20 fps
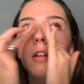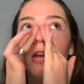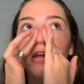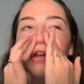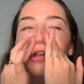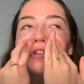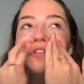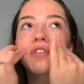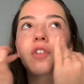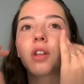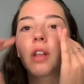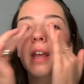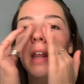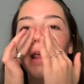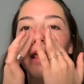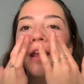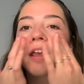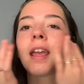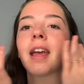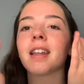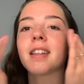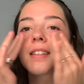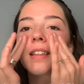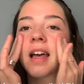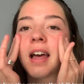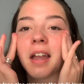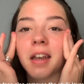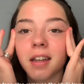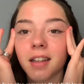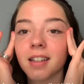exfoliating gets
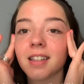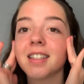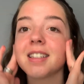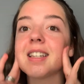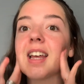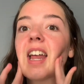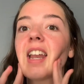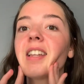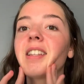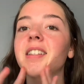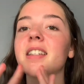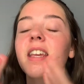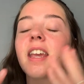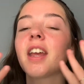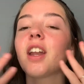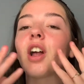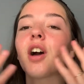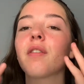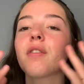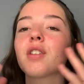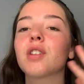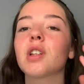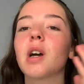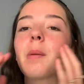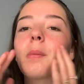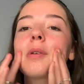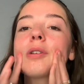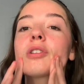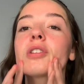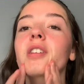that dead skin off the top
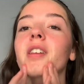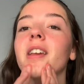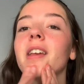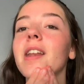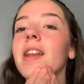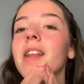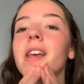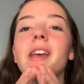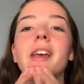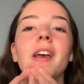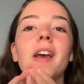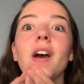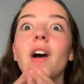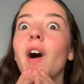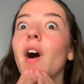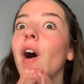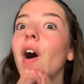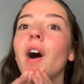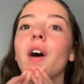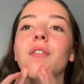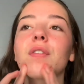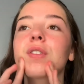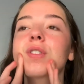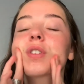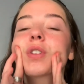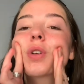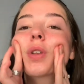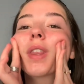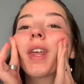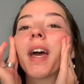of your skin off
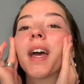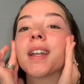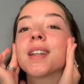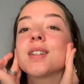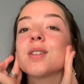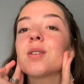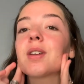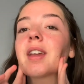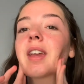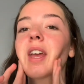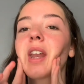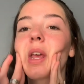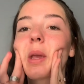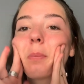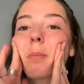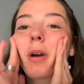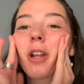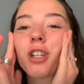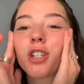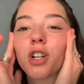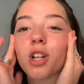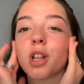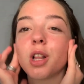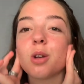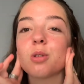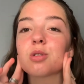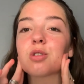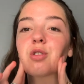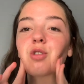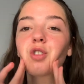so that you can get a much
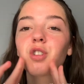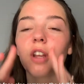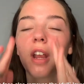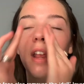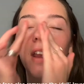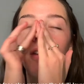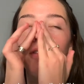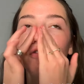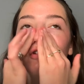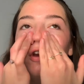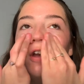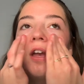closer shave.